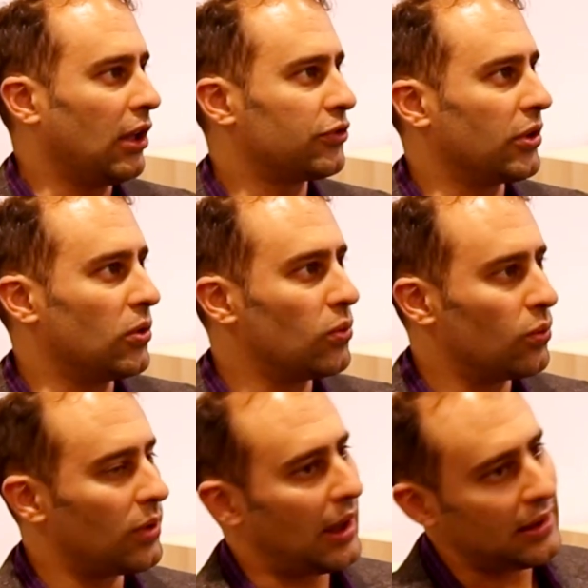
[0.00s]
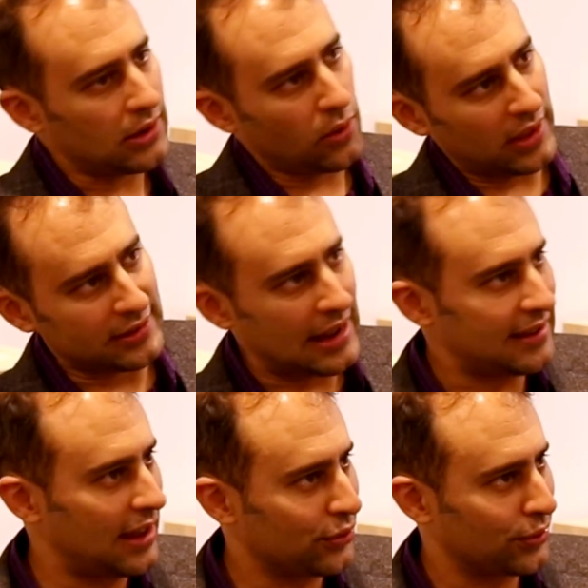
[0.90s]
So I know that's not
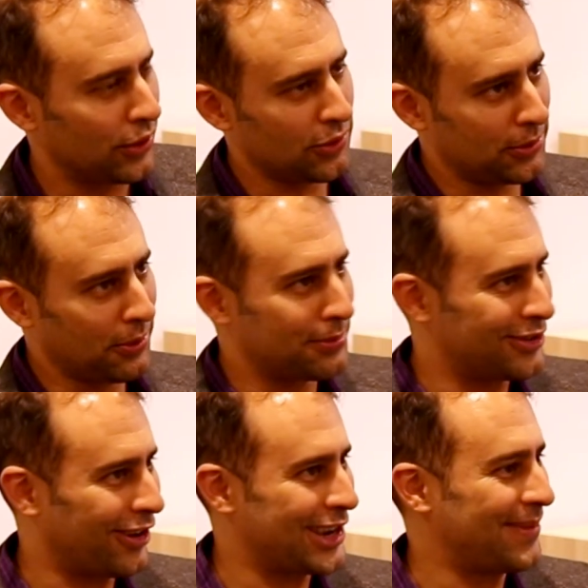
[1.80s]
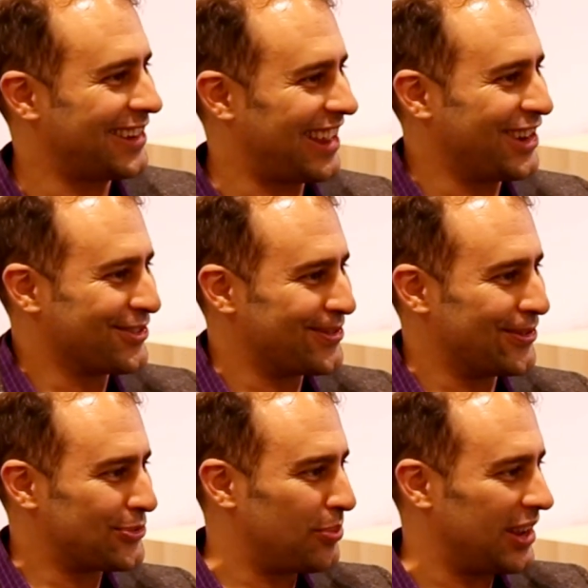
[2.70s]
dinosaurs. We're supposed to be talking about
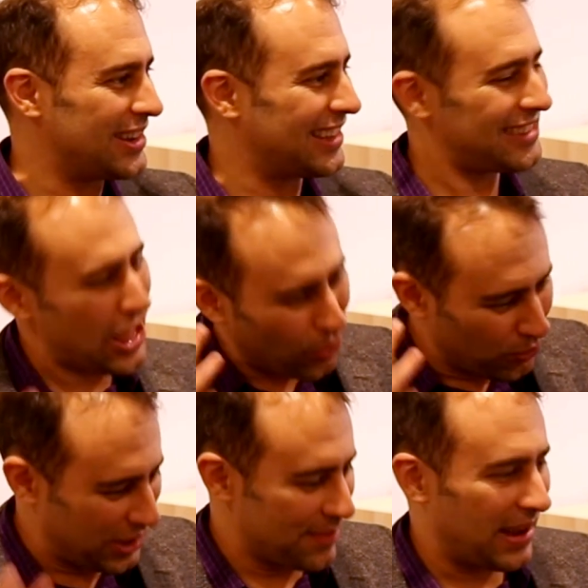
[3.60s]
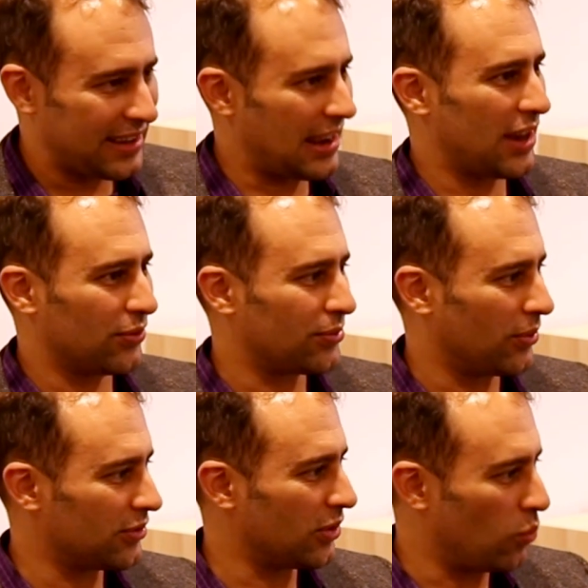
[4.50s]
dinosaurs, but it's not only about
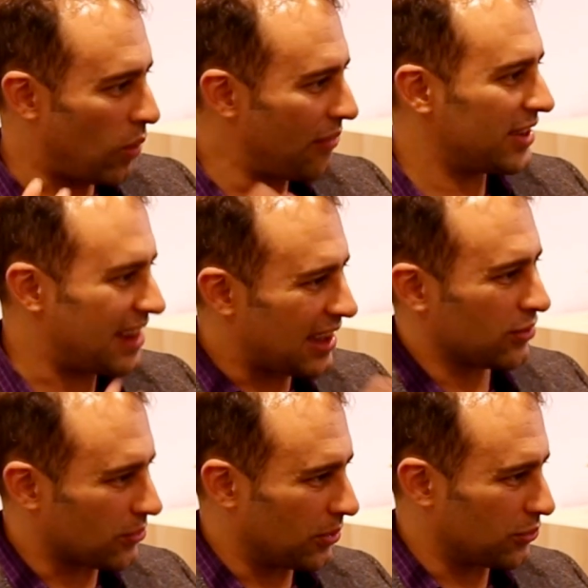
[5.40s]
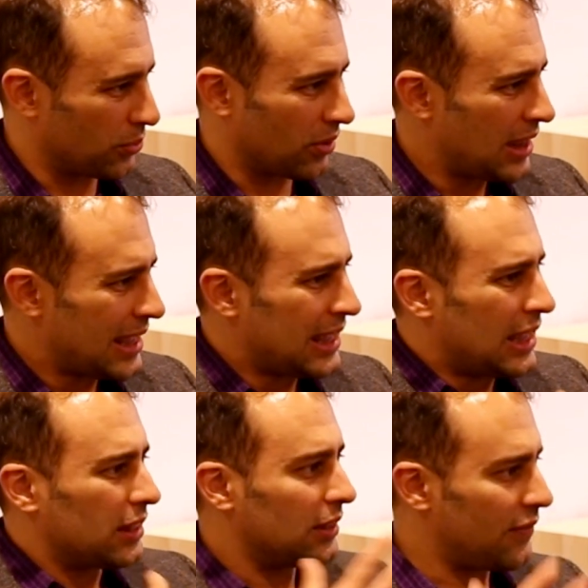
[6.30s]
dinosaurs. You know, when the dinosaurs were
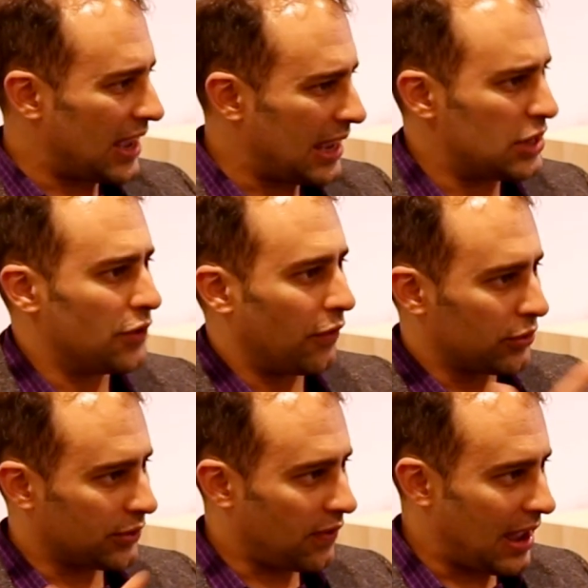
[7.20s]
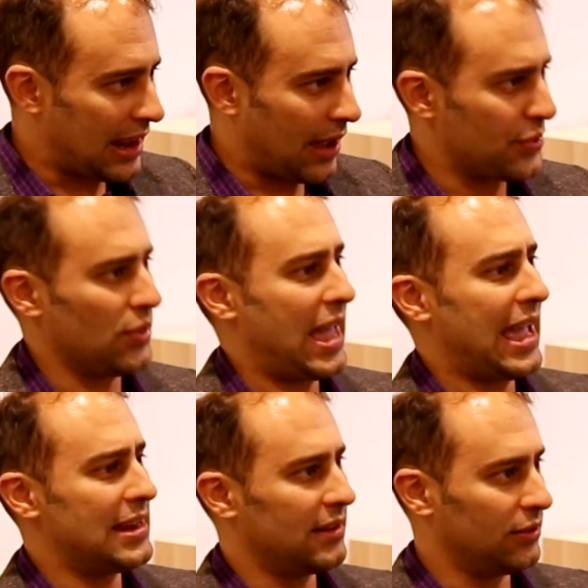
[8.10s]
living and diversifying on the
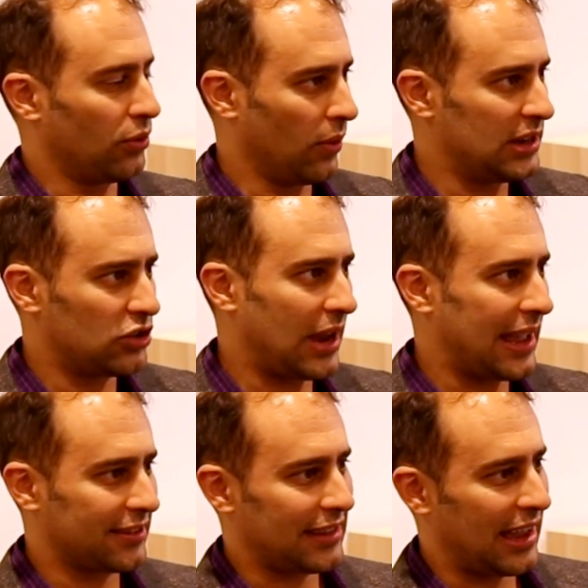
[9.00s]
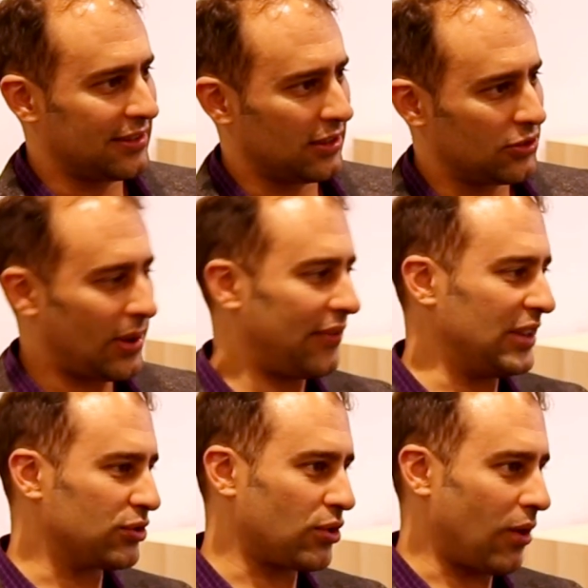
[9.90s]
land and growing to giant sizes, you have
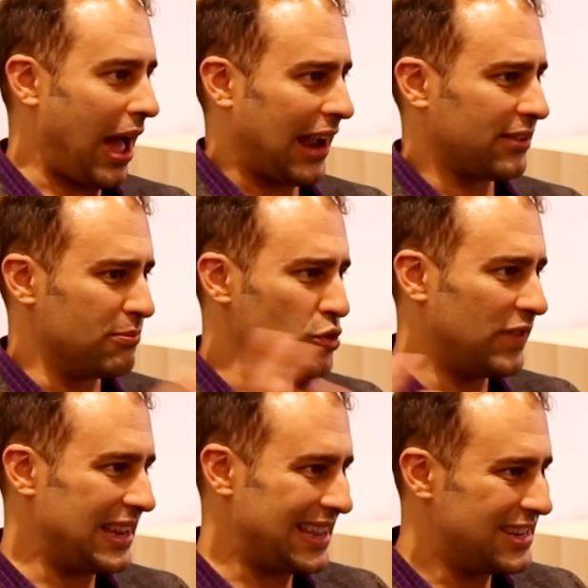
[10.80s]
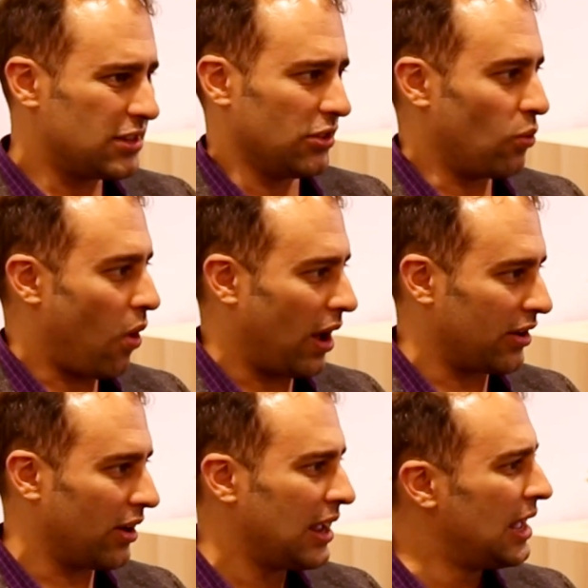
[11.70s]
these crocs moving into the
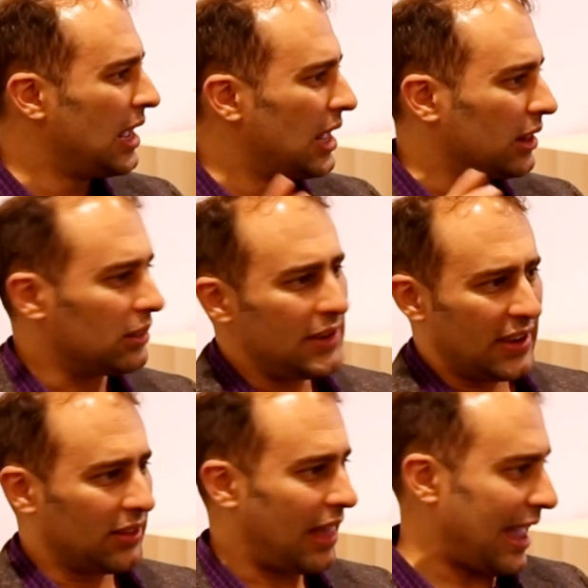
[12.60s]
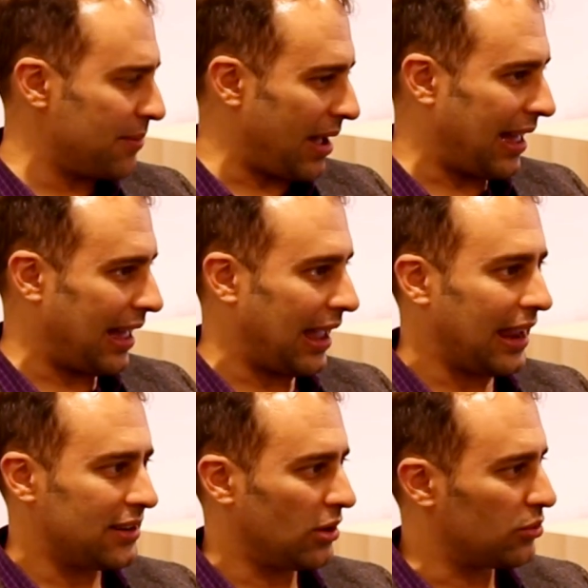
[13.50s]
water, leaving land
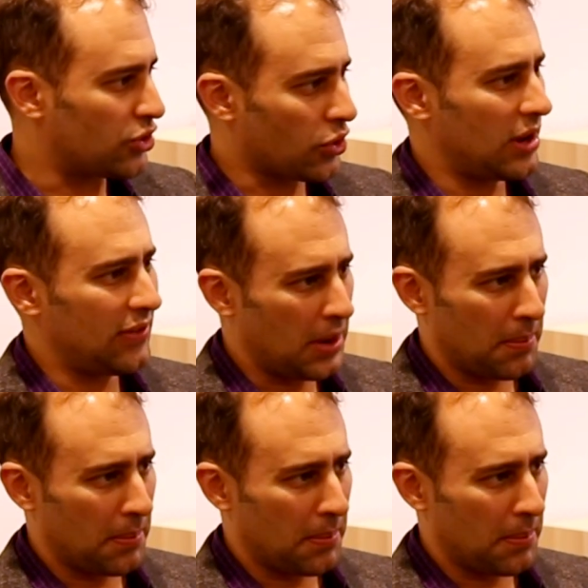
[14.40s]
behind, you know, turning